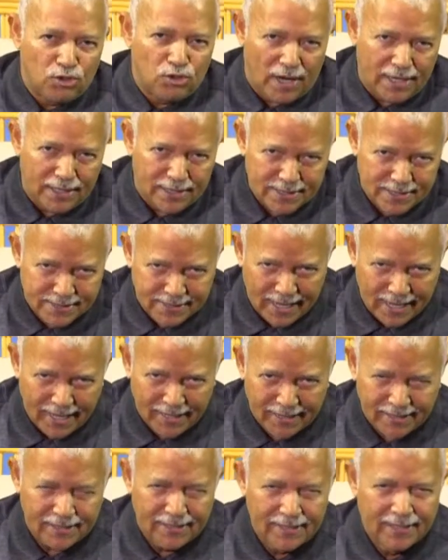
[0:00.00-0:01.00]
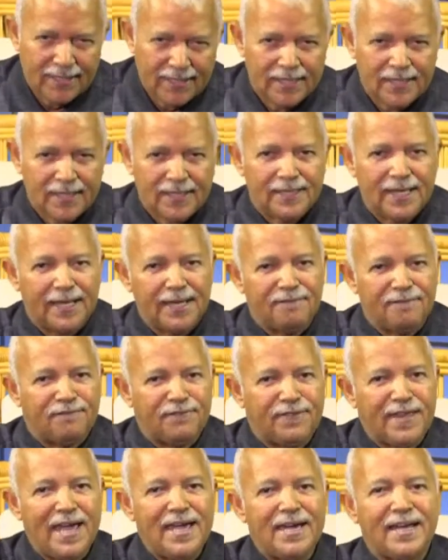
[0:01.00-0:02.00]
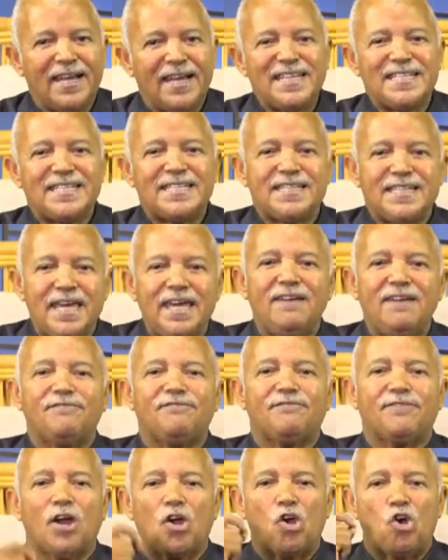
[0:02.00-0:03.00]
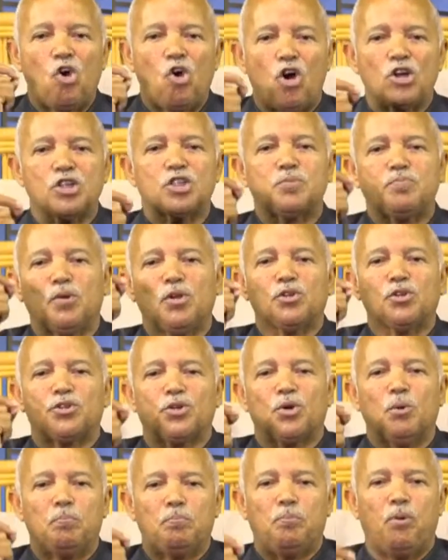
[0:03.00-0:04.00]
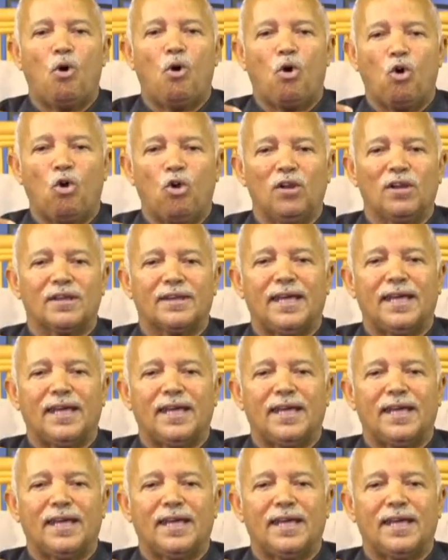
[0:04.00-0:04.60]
understand that if they received the gospel through Paul,